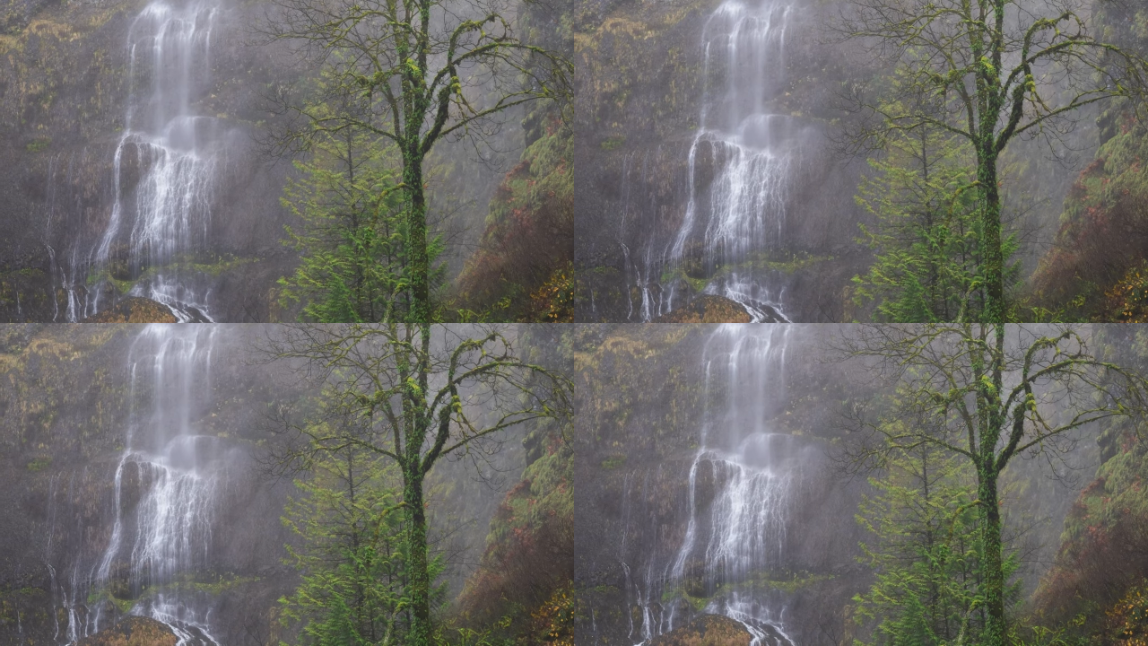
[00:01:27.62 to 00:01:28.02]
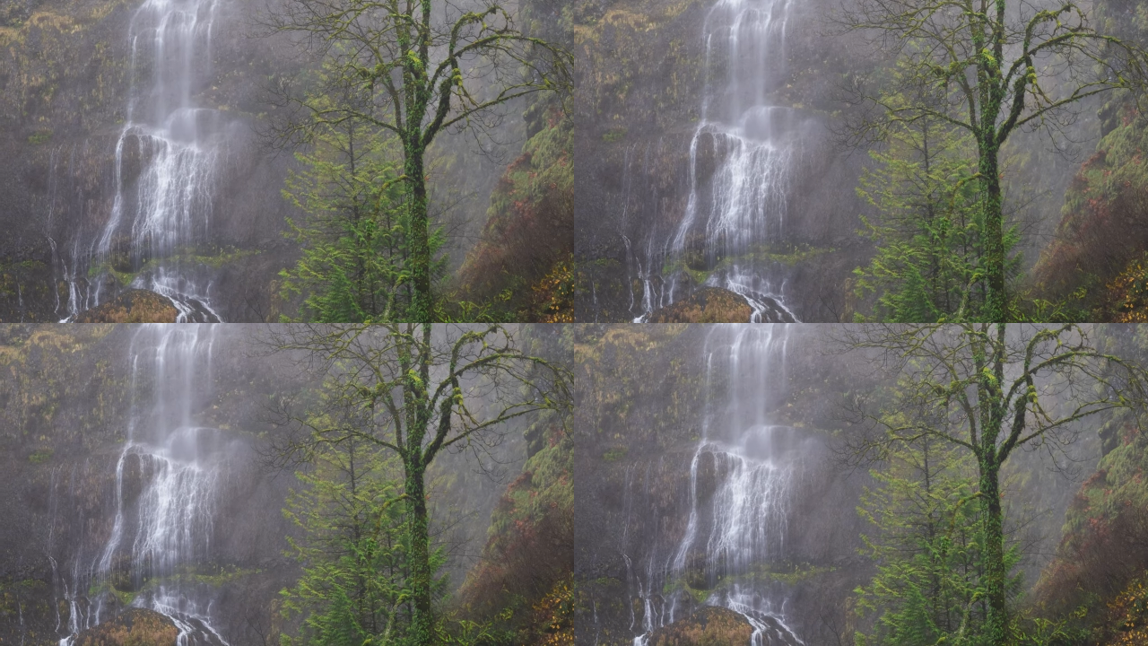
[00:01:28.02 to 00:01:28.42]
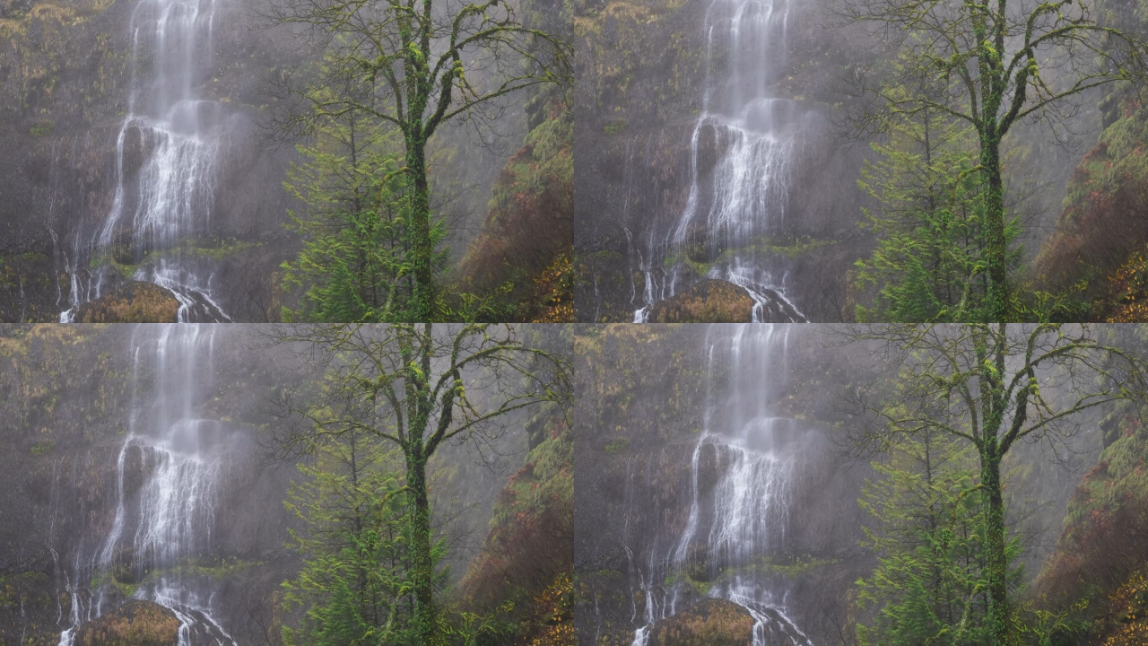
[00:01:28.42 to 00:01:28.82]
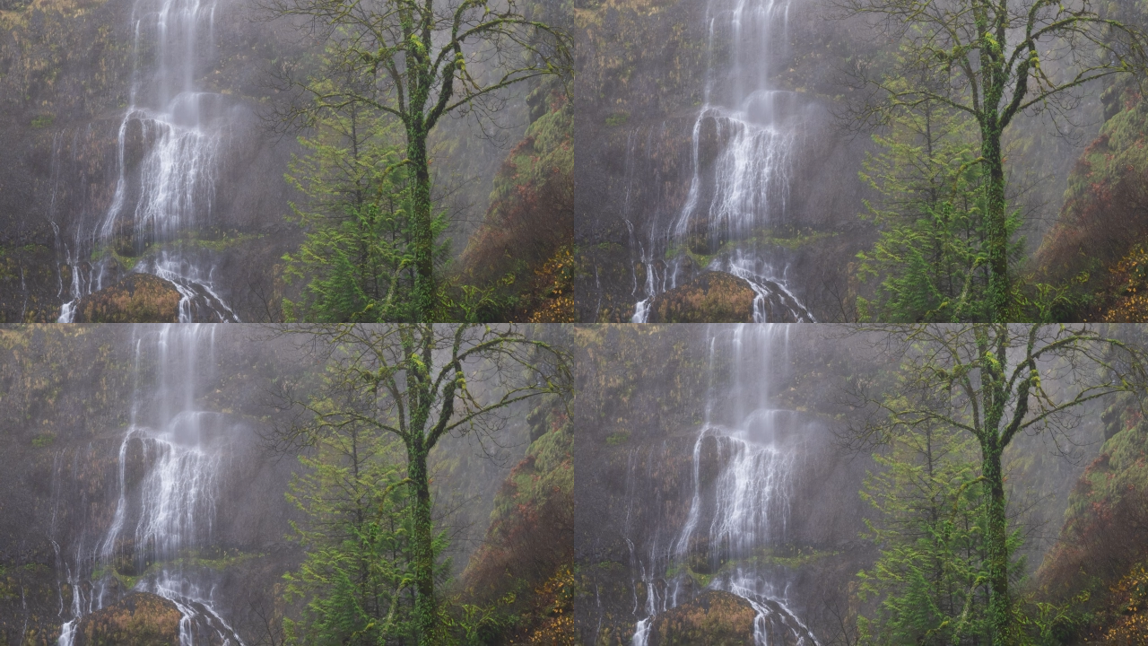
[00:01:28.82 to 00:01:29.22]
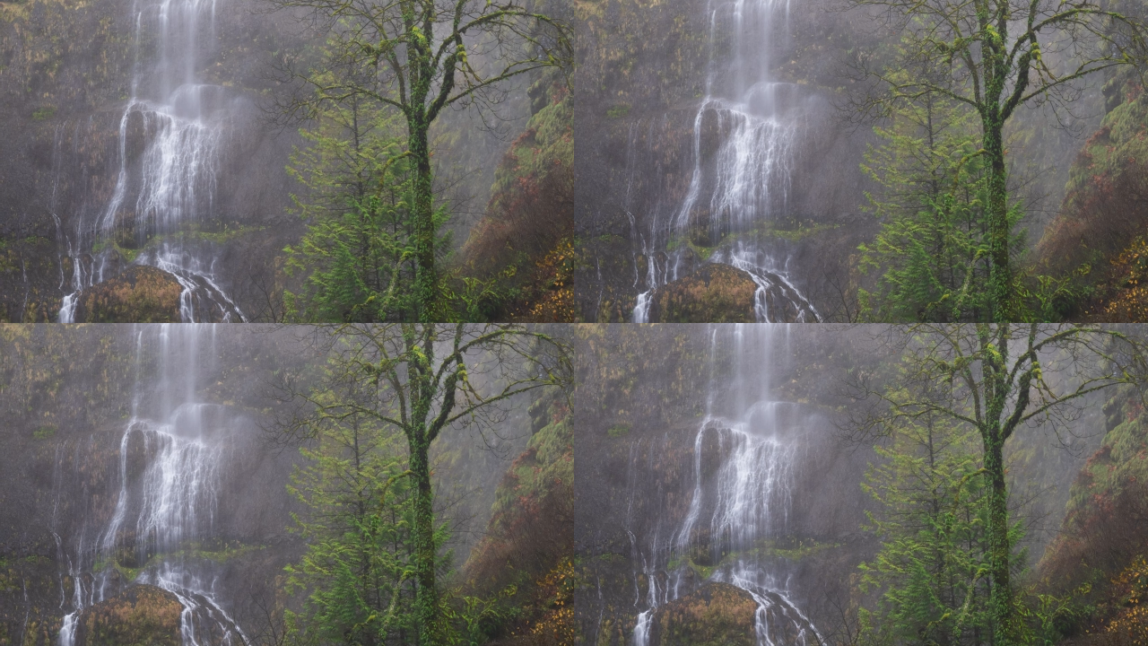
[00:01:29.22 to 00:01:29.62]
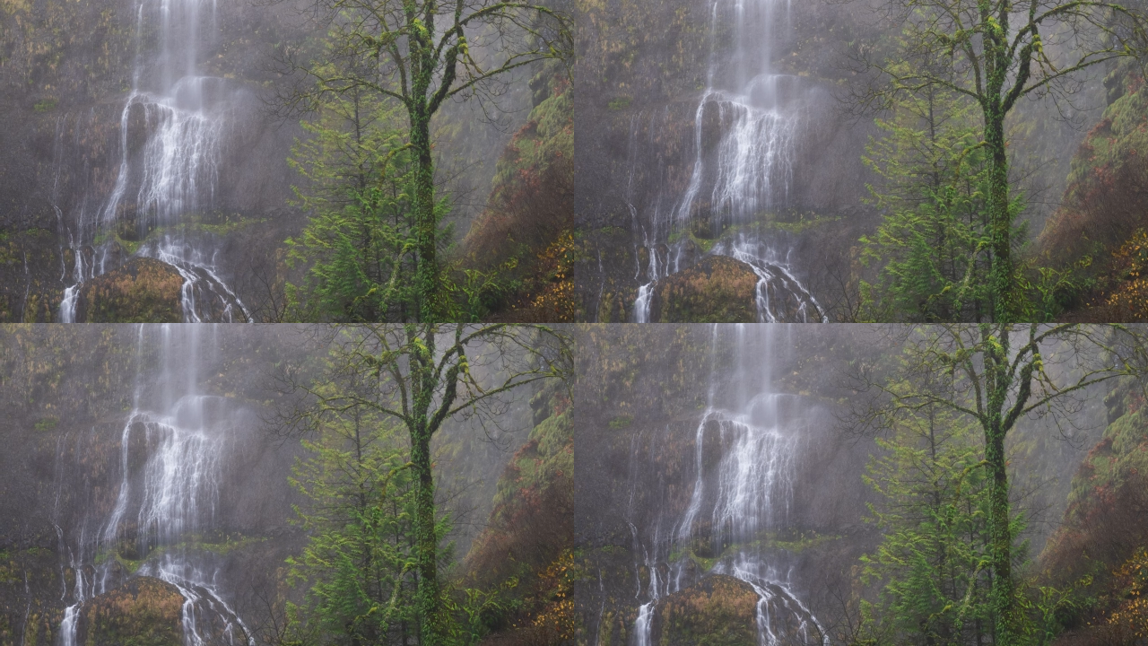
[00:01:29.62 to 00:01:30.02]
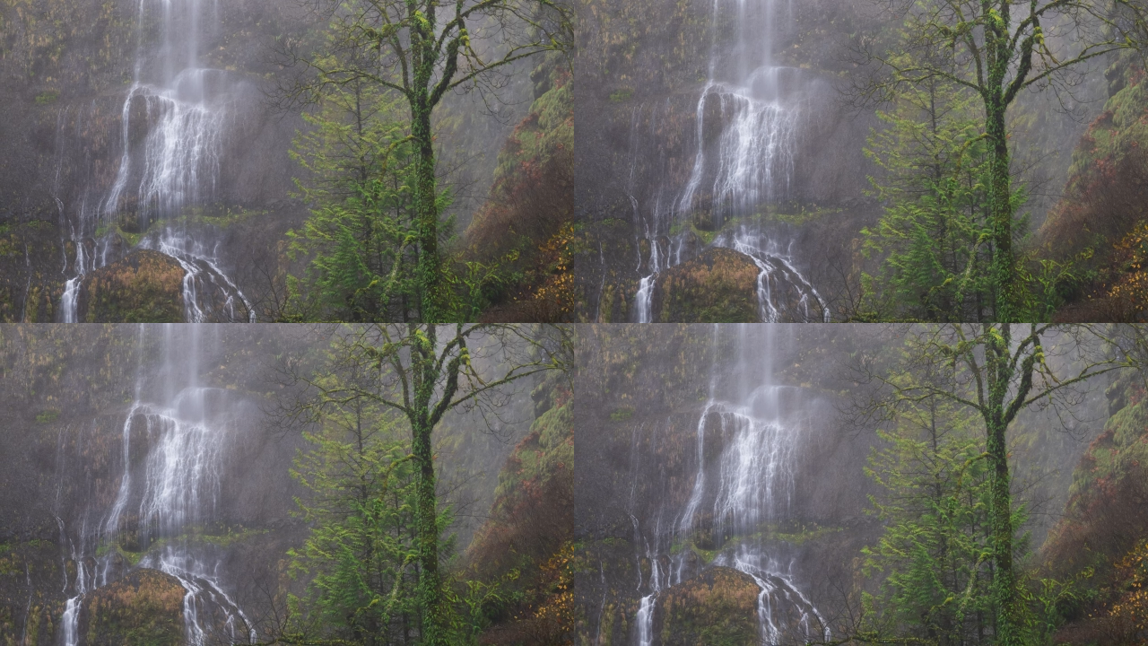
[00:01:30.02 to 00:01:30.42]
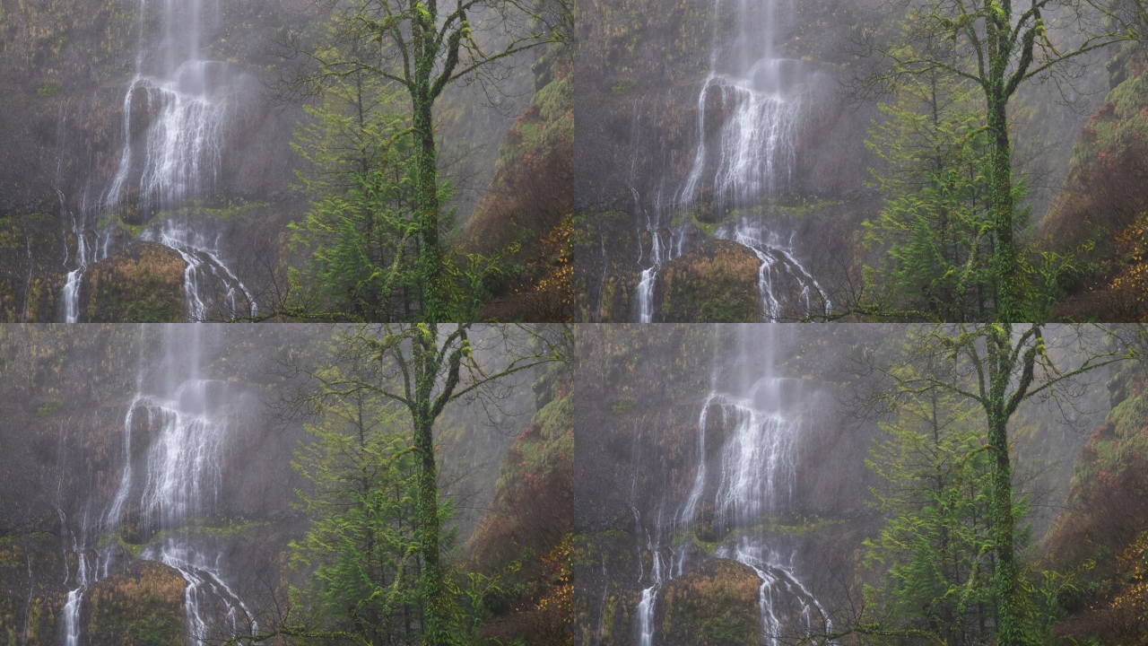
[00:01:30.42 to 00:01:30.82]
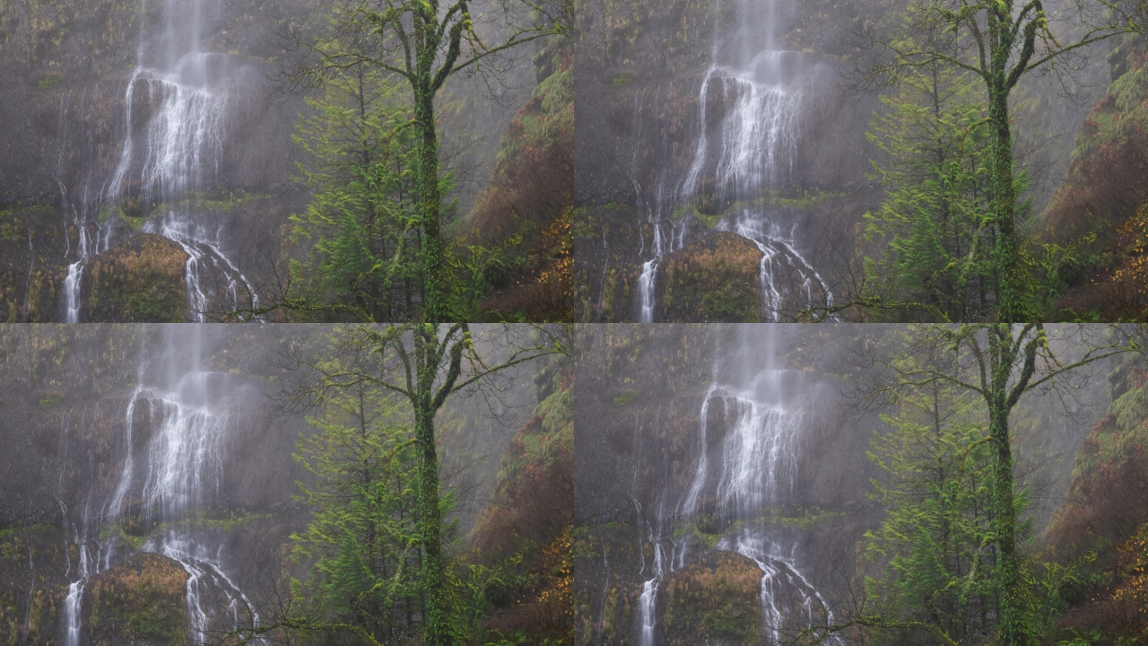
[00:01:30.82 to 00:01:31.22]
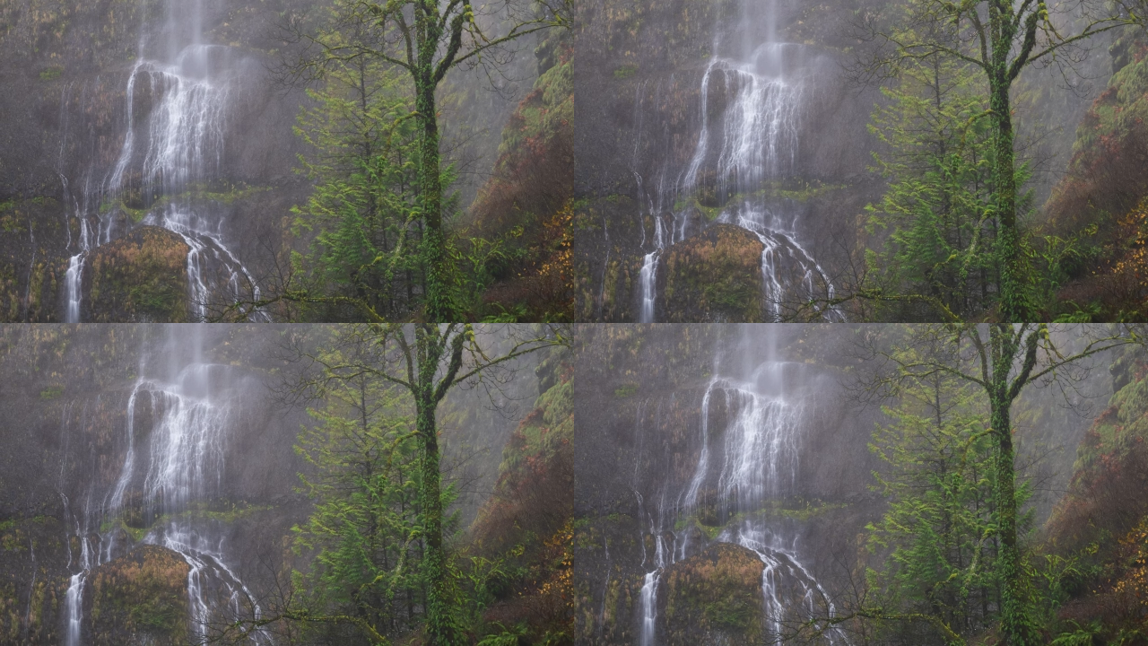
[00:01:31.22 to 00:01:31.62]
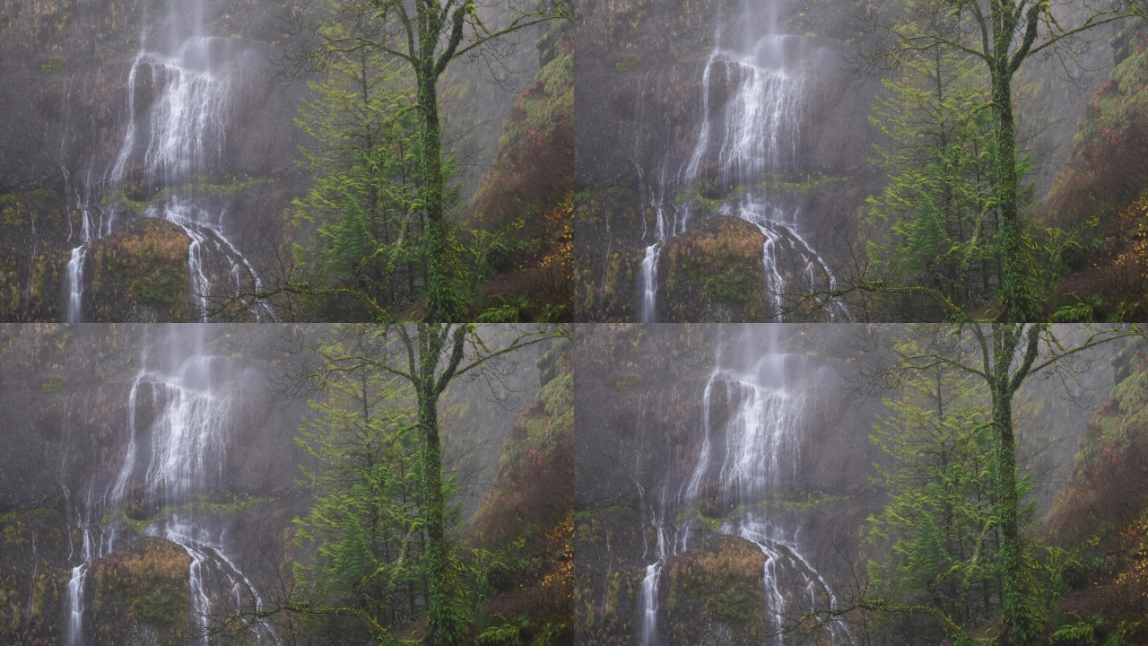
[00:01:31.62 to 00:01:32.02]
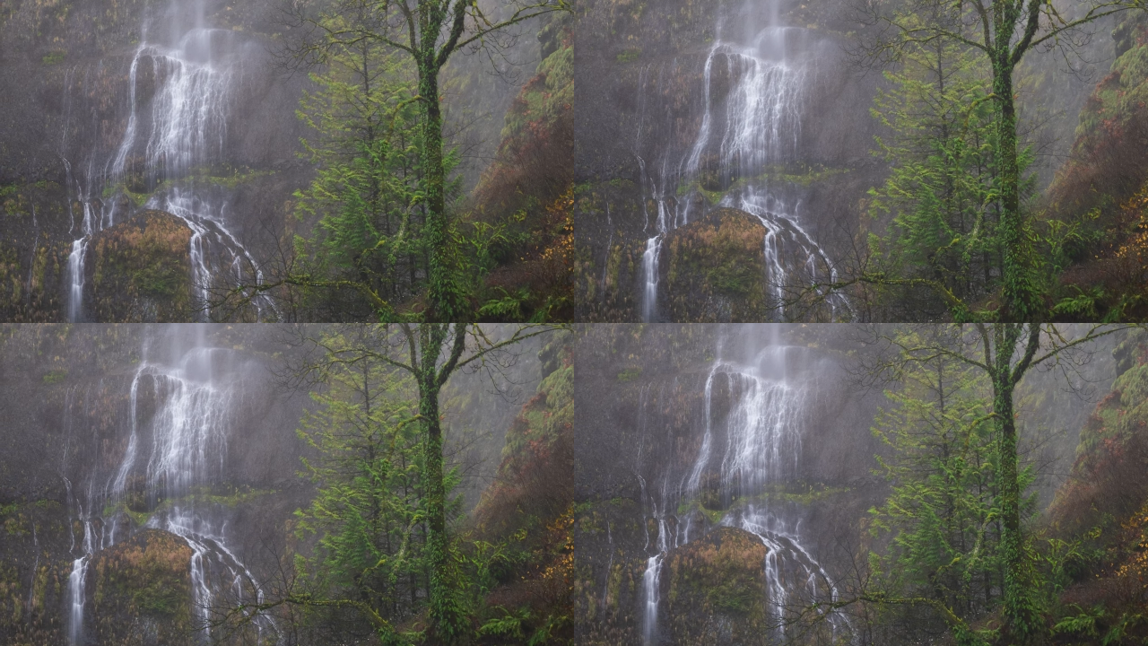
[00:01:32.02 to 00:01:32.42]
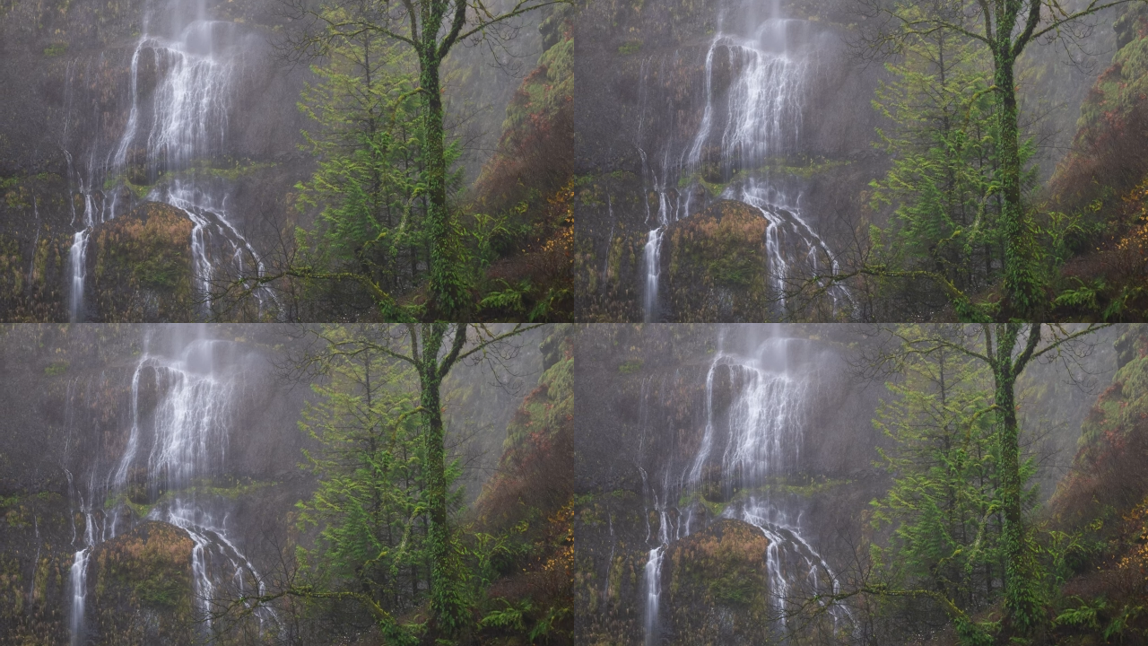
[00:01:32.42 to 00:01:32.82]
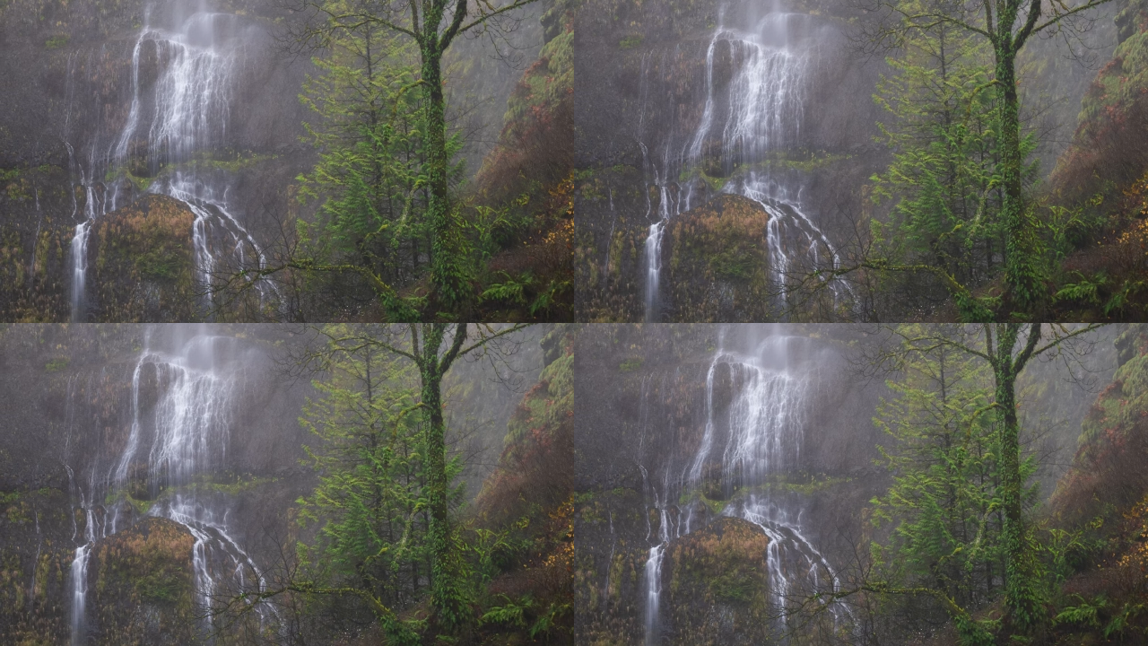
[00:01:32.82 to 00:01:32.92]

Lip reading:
[unreadable: no face in view]